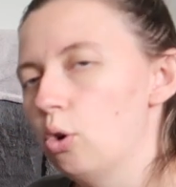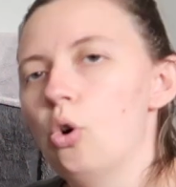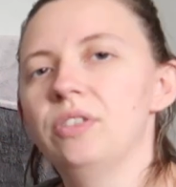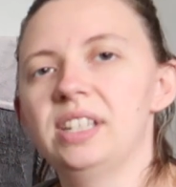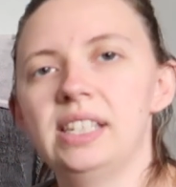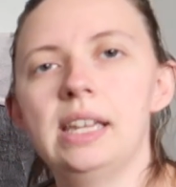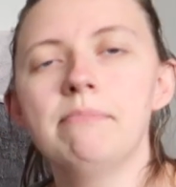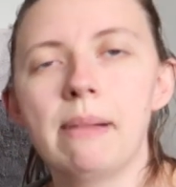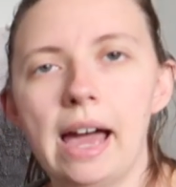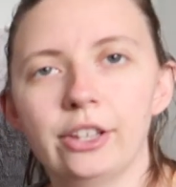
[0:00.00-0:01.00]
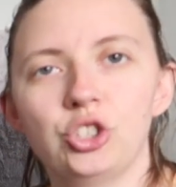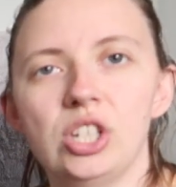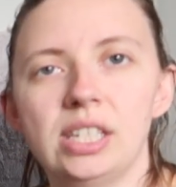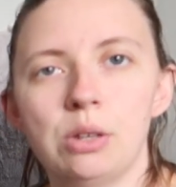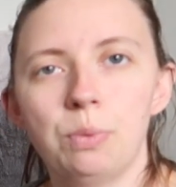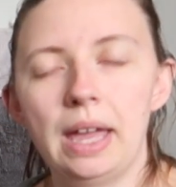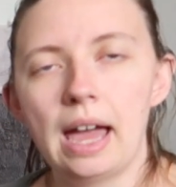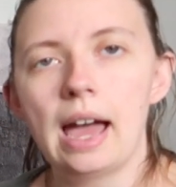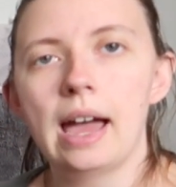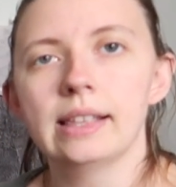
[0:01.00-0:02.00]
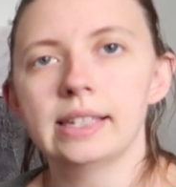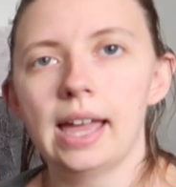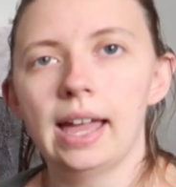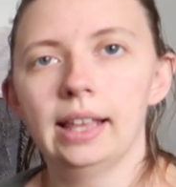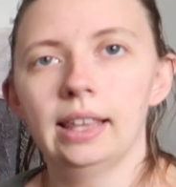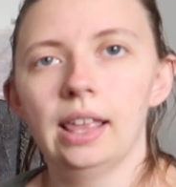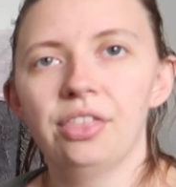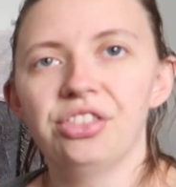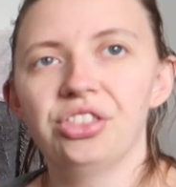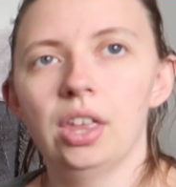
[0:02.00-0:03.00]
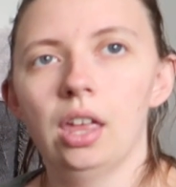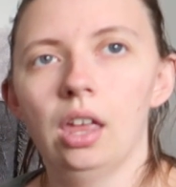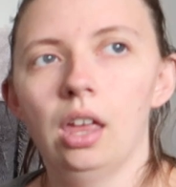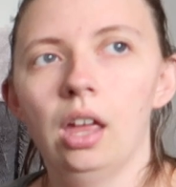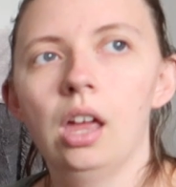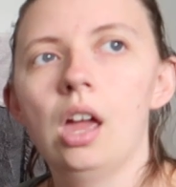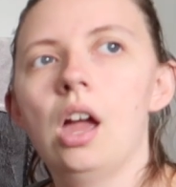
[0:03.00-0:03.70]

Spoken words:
got the same mattress that we had in the